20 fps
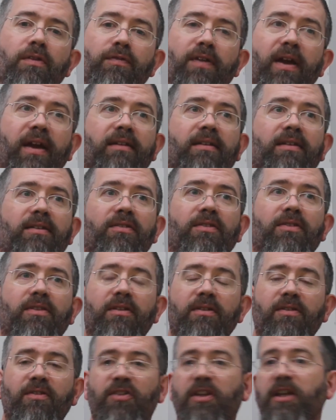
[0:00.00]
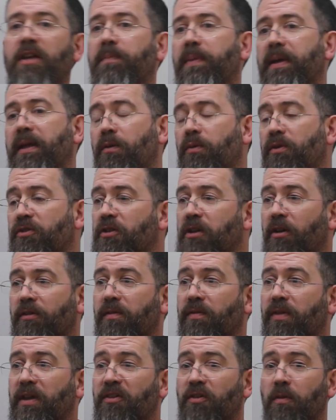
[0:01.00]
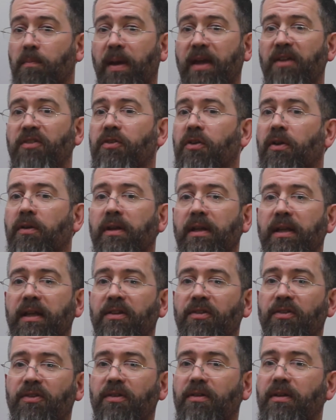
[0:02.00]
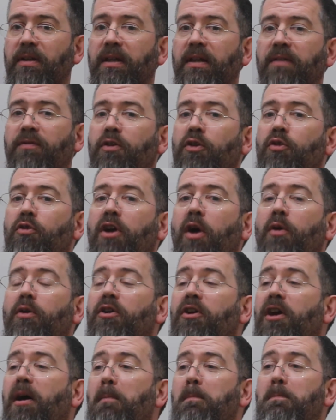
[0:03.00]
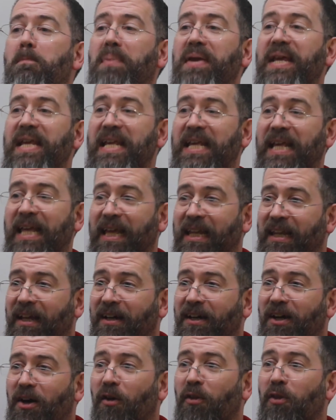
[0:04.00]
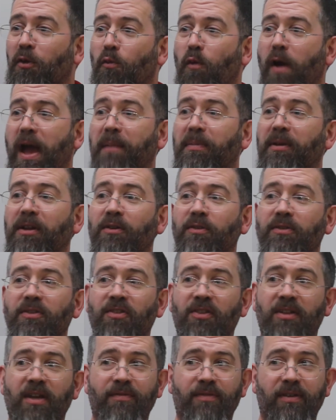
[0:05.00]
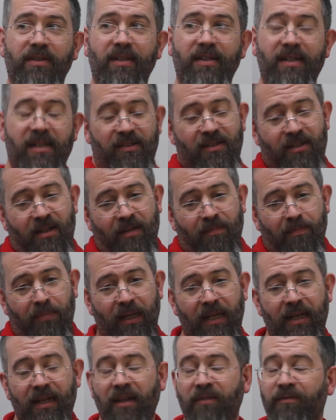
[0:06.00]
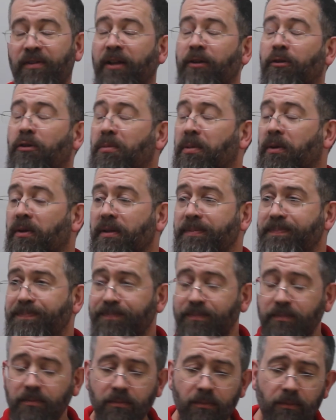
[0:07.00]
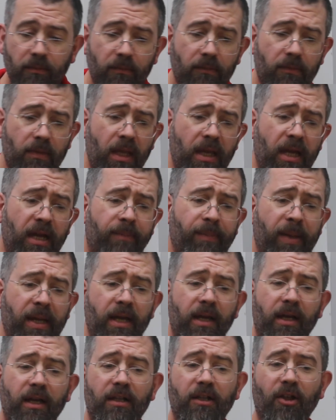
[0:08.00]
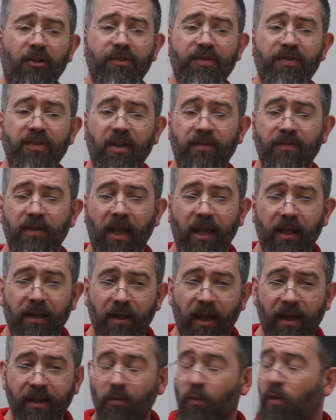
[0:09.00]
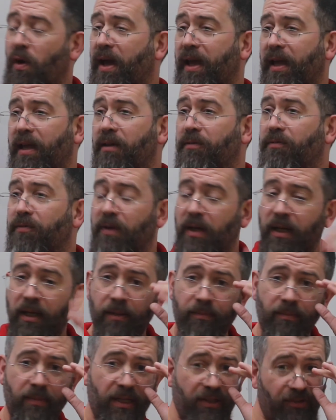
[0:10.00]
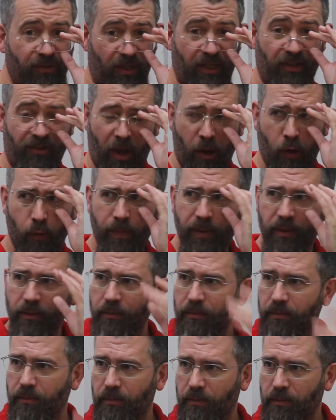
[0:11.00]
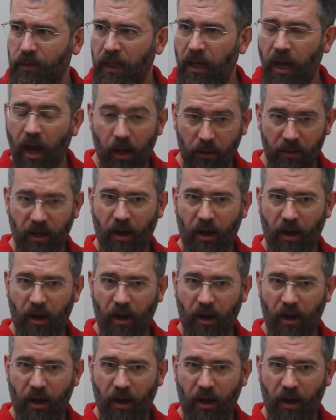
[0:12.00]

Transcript: the fact is that Zigbee, which a lot of things are based on, is if you go and look up bee killer on the web, and you'll discover that it's completely vulnerable. A lot of stuff like Lightwave is open. Our